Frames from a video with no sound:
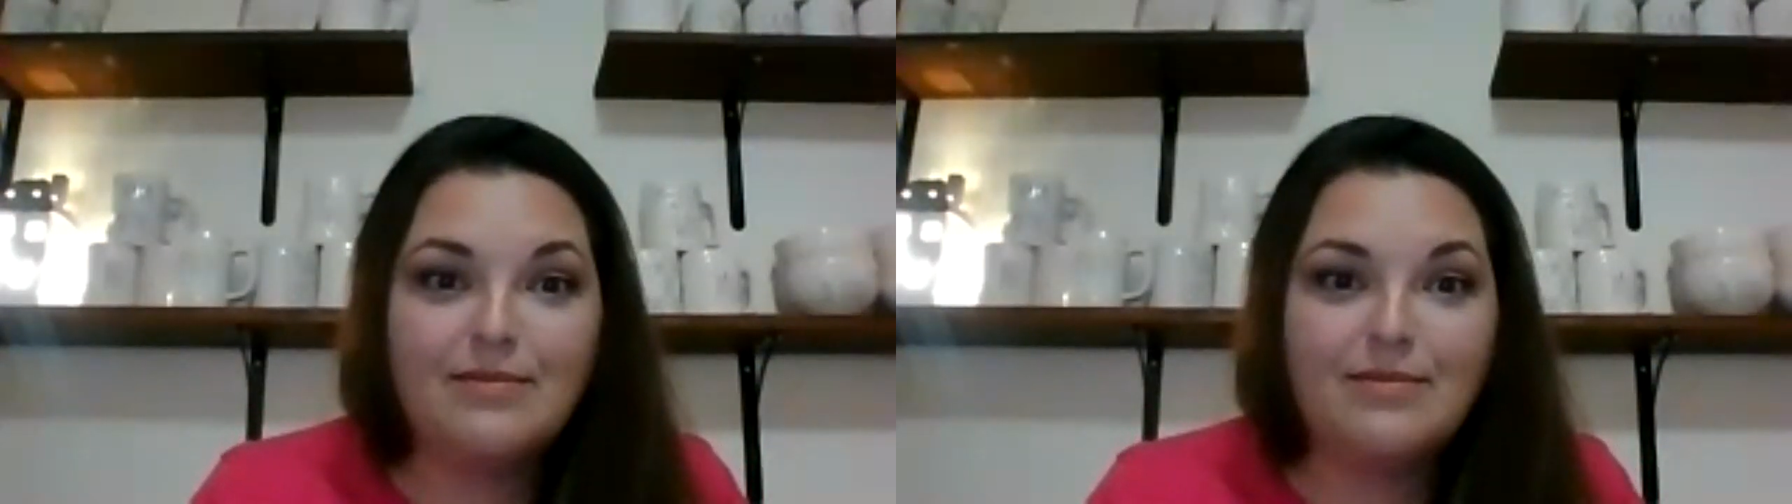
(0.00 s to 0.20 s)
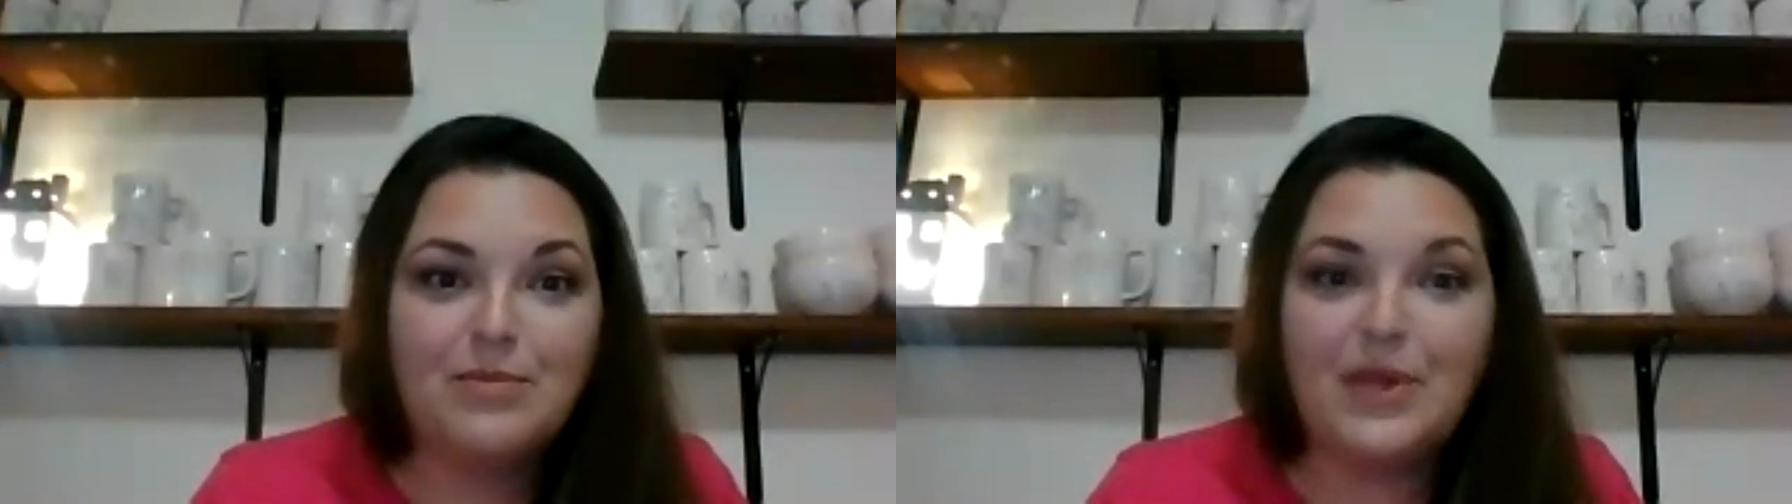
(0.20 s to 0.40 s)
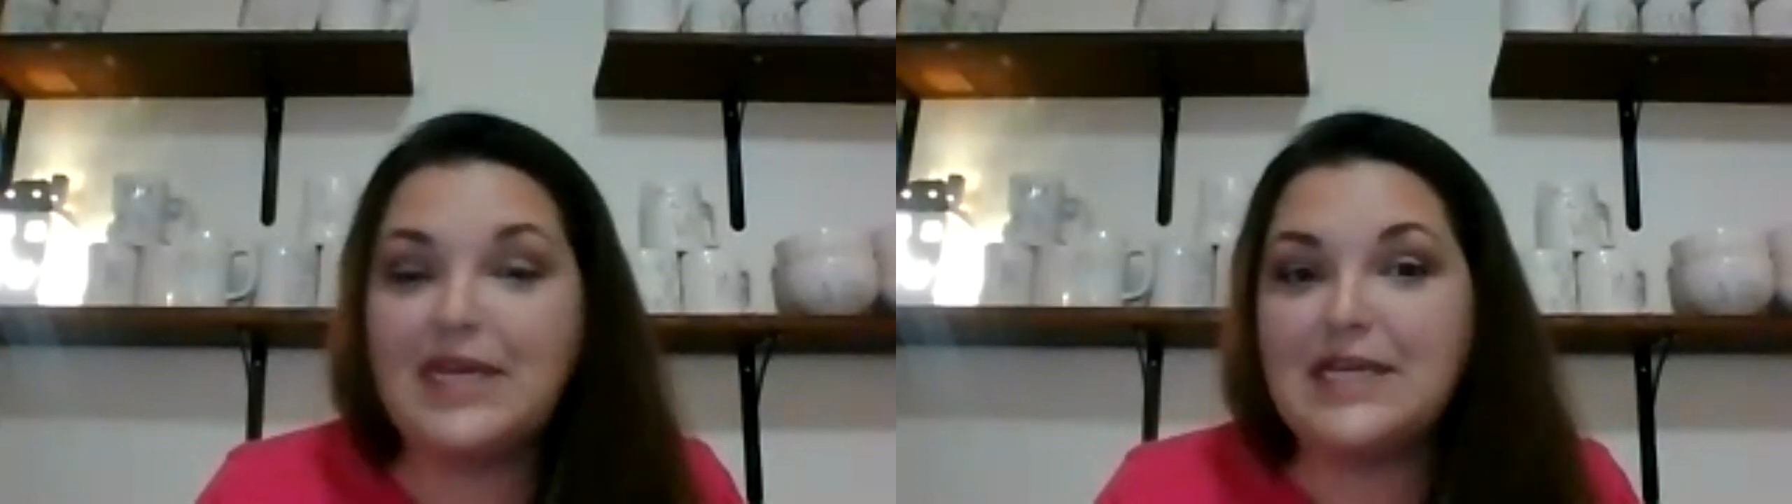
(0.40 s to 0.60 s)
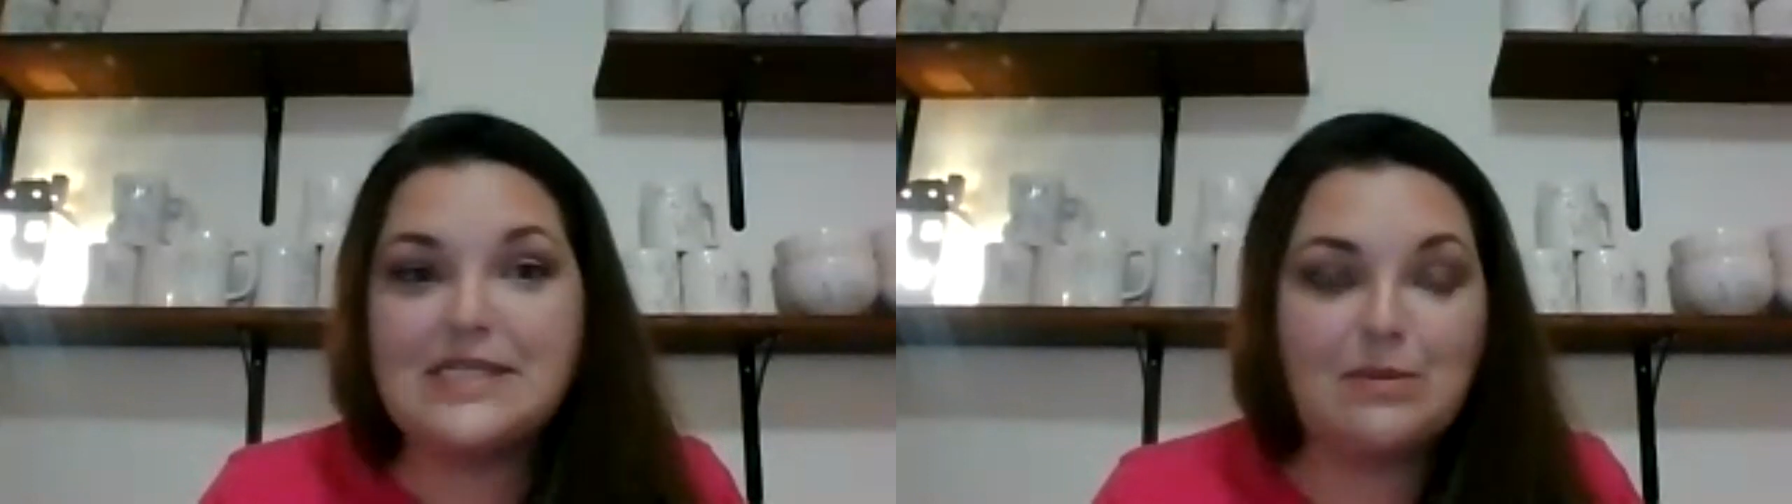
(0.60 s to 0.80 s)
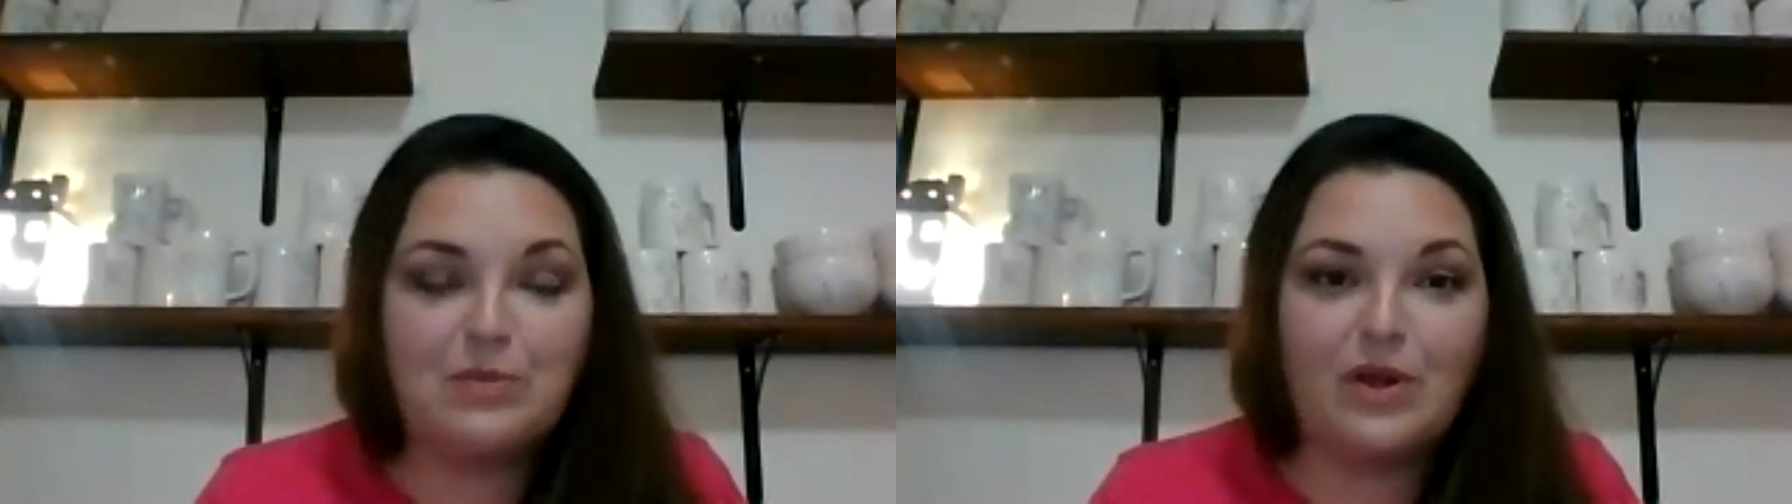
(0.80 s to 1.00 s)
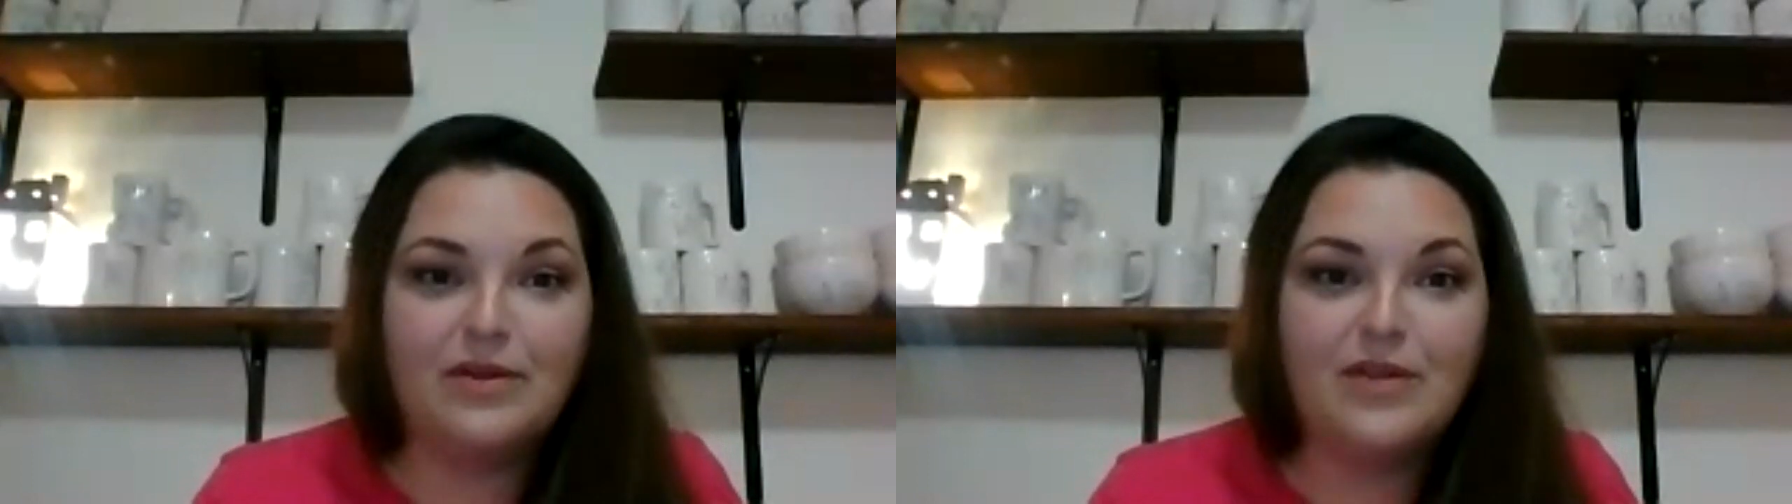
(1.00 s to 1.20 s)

Plain and simple.